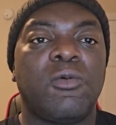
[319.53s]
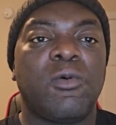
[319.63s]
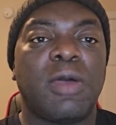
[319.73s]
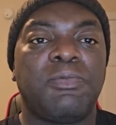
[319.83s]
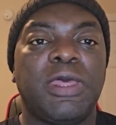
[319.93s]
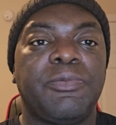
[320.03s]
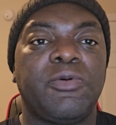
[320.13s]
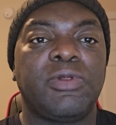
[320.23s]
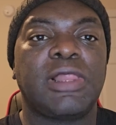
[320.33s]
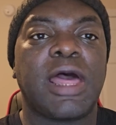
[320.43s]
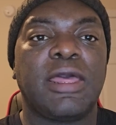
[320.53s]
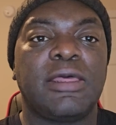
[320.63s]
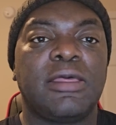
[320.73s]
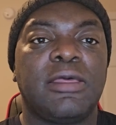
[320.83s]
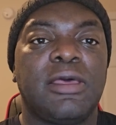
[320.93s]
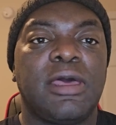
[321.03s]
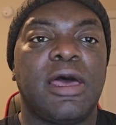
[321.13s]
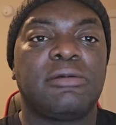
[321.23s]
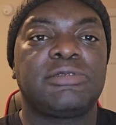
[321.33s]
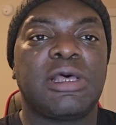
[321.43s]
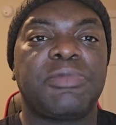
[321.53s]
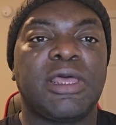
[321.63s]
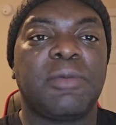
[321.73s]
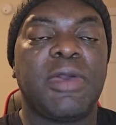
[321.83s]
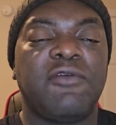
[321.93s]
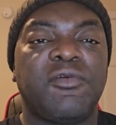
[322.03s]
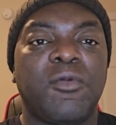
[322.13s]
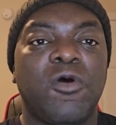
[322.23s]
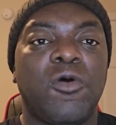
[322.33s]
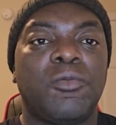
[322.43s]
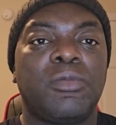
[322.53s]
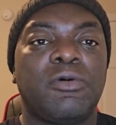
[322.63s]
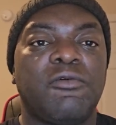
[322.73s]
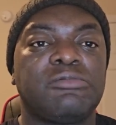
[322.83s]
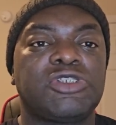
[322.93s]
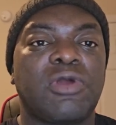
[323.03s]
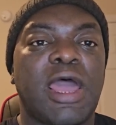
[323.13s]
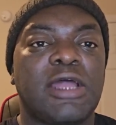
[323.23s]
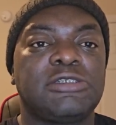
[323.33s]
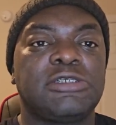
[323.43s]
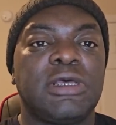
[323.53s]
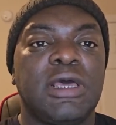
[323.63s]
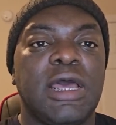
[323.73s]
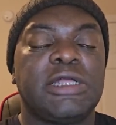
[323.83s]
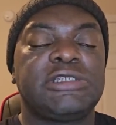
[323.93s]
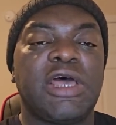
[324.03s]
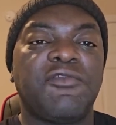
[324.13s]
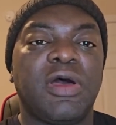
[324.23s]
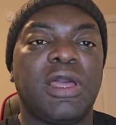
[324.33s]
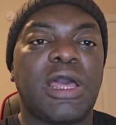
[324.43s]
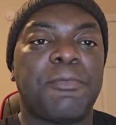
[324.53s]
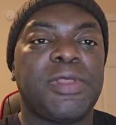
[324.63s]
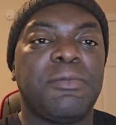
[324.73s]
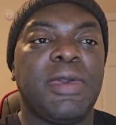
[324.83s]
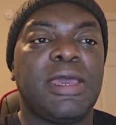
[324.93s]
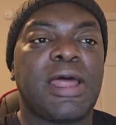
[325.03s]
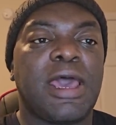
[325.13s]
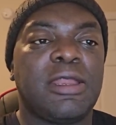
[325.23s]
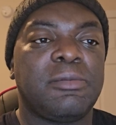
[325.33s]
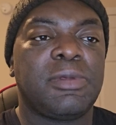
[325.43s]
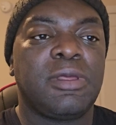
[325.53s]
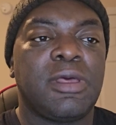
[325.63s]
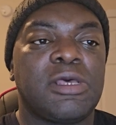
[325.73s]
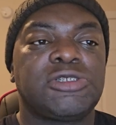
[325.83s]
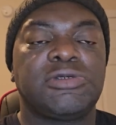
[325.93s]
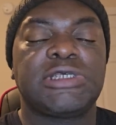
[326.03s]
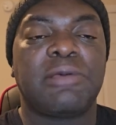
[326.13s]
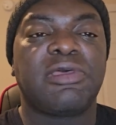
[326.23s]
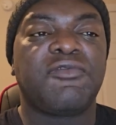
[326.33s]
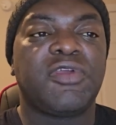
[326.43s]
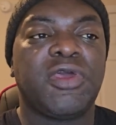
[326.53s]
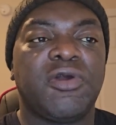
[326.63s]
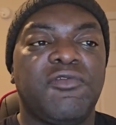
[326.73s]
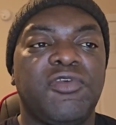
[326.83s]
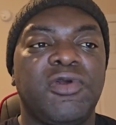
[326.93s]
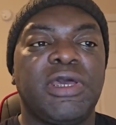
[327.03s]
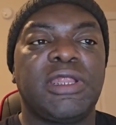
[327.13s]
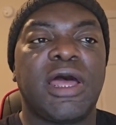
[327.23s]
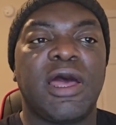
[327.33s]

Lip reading: what people would like. Something made from home, from scratch, instead of a company-made item. So same thing for you. If you can,